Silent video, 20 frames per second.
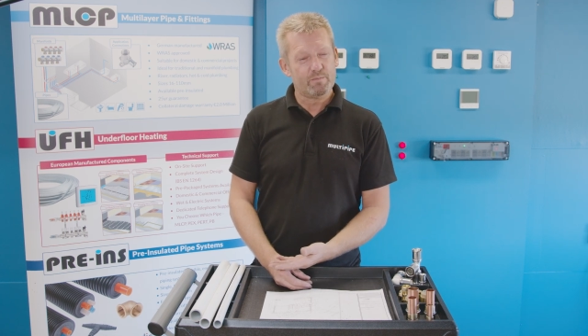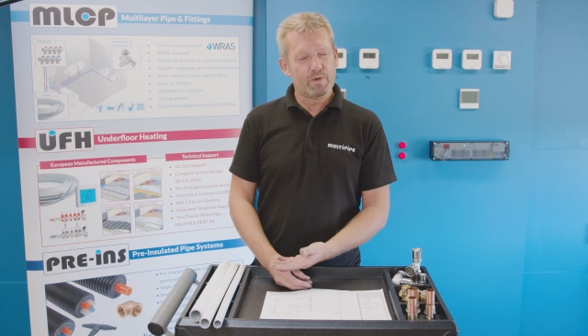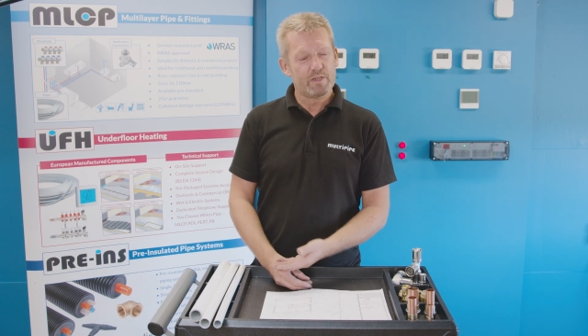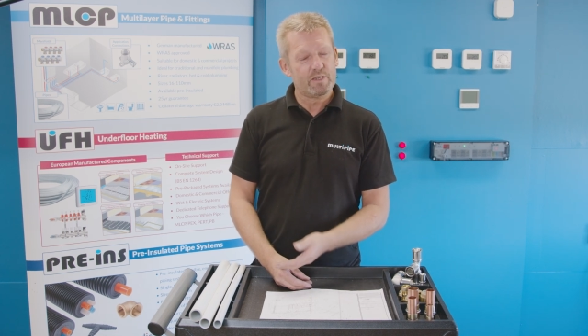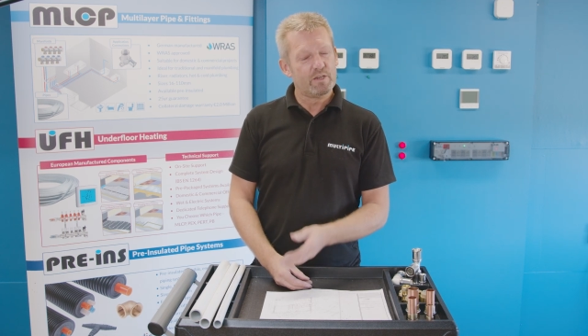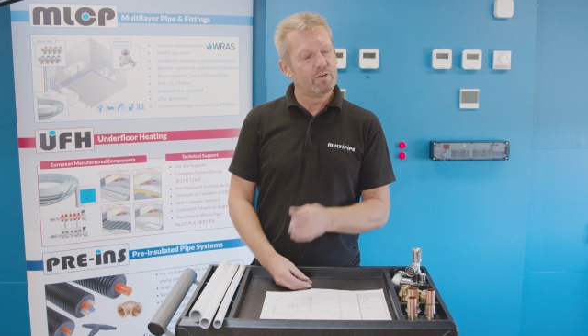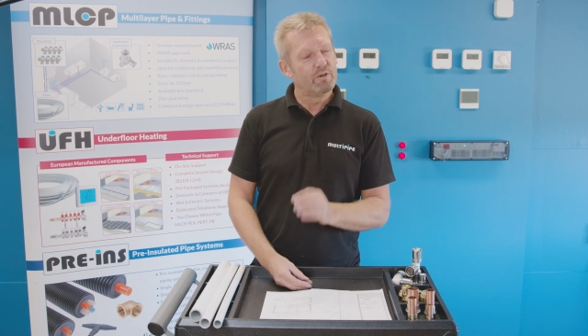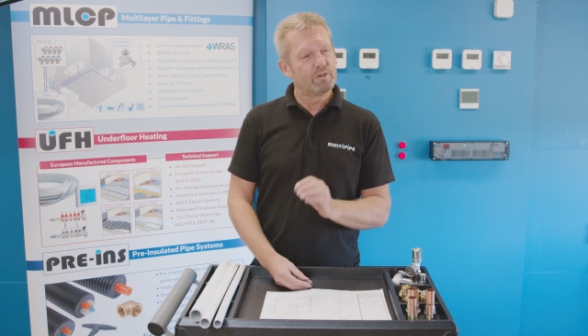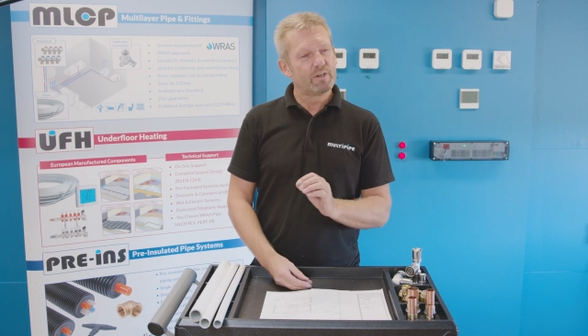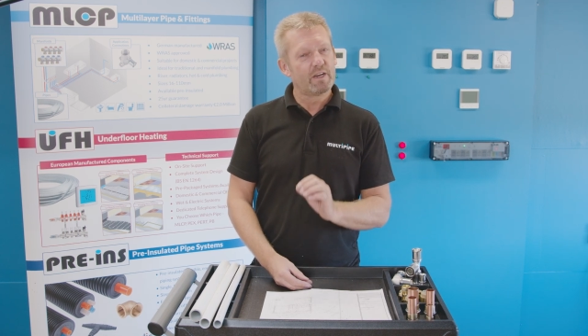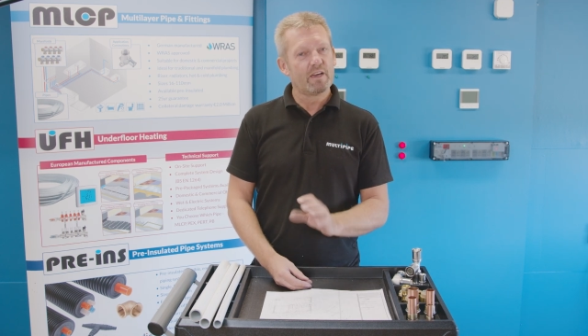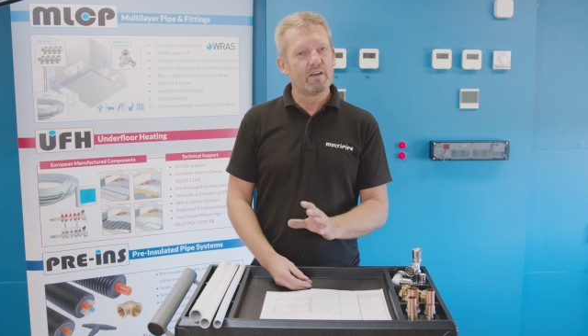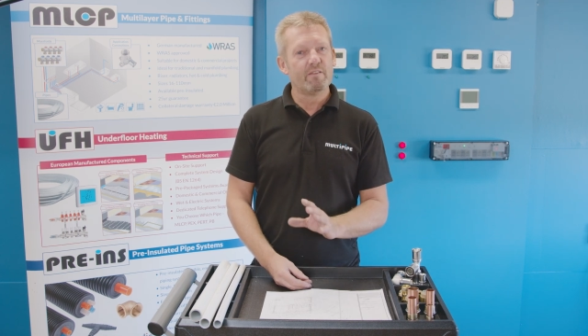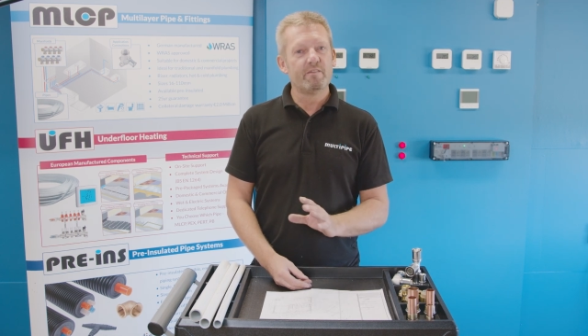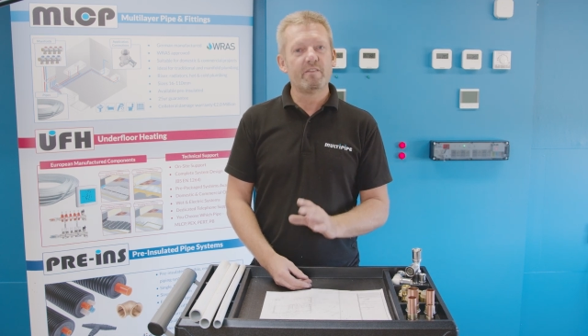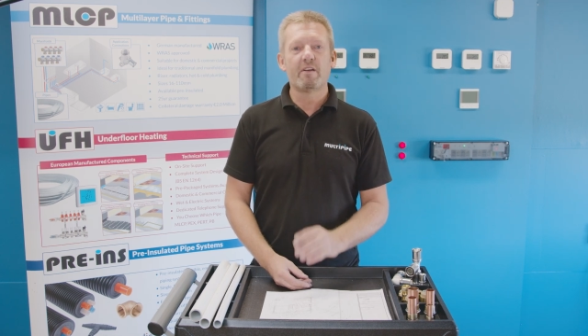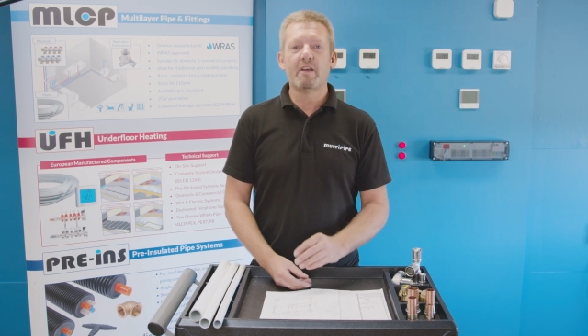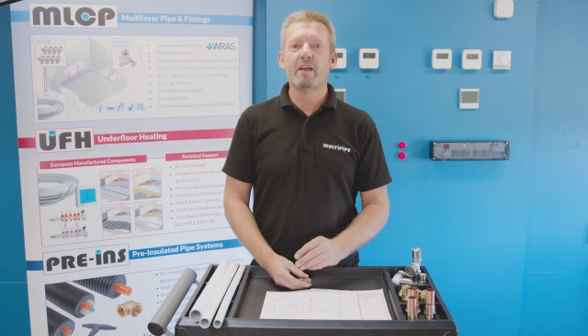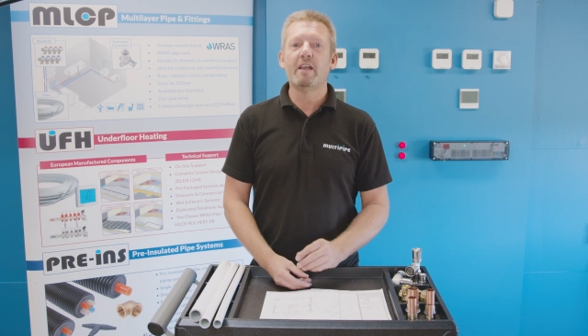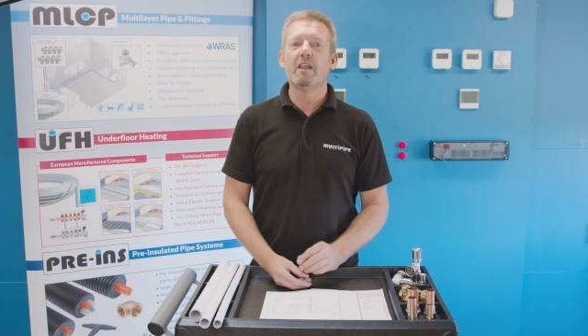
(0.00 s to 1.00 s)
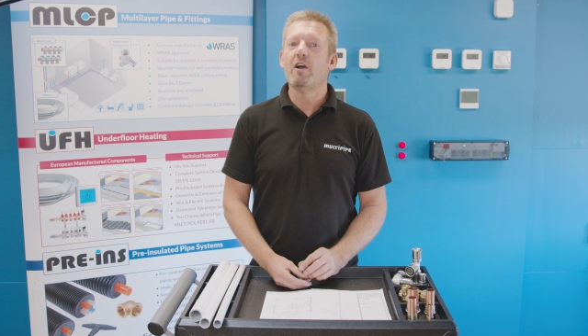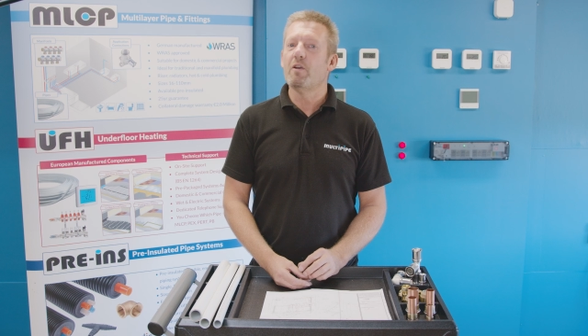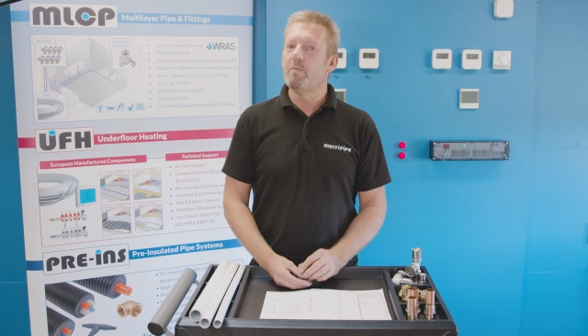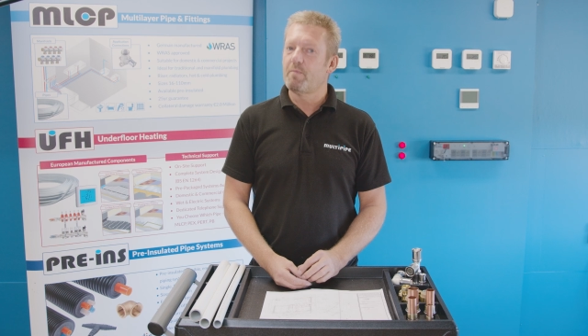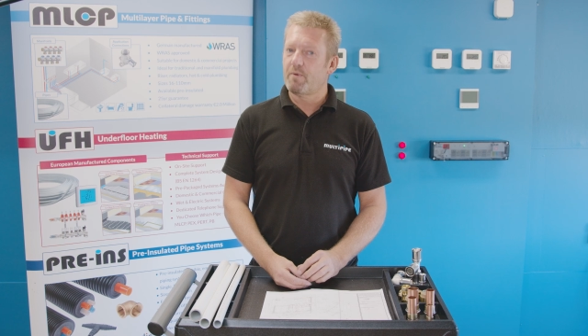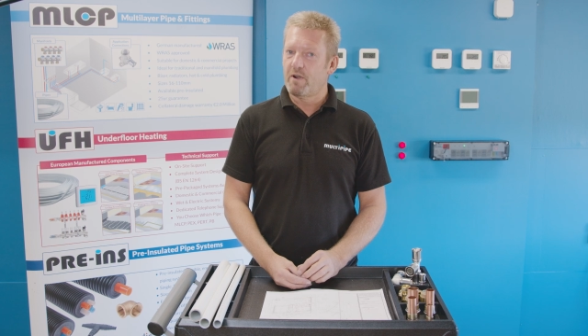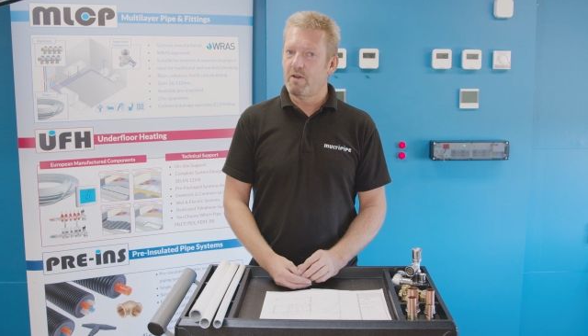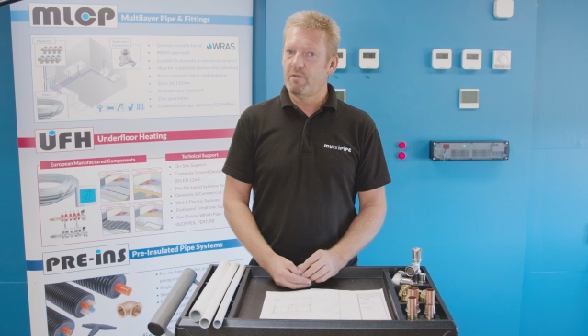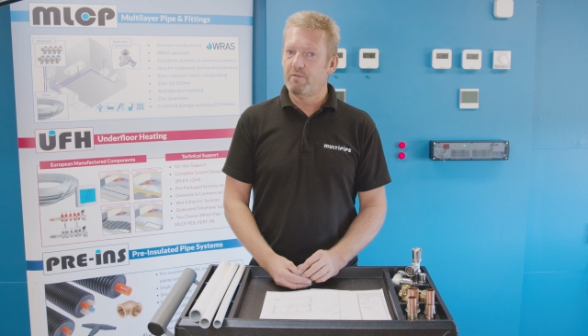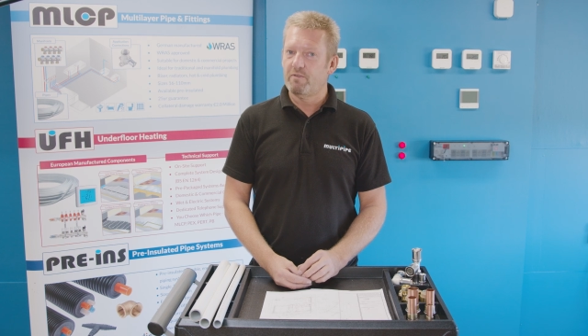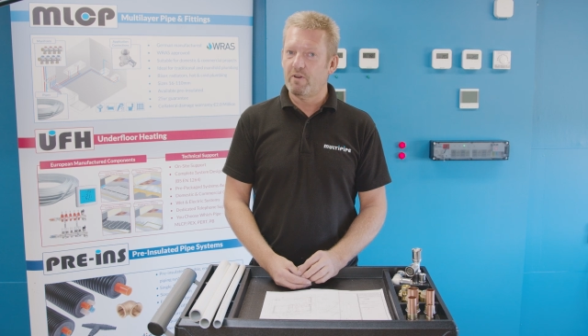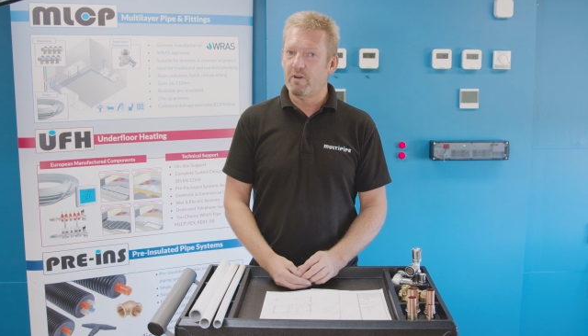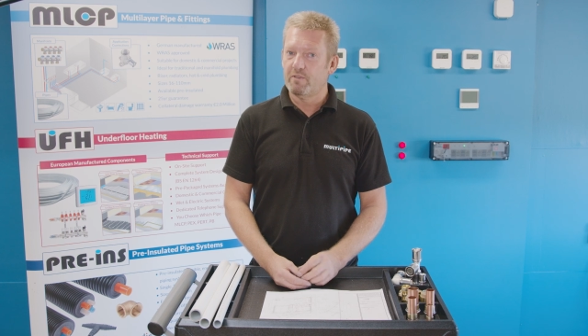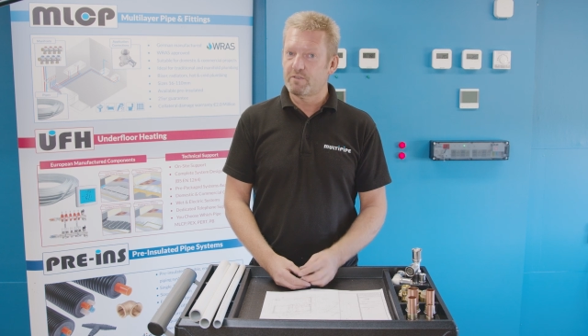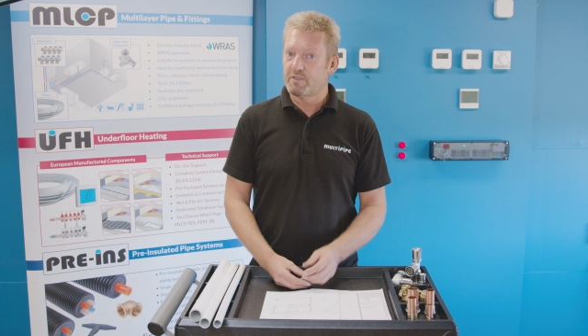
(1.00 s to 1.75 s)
when you're looking at very low profile.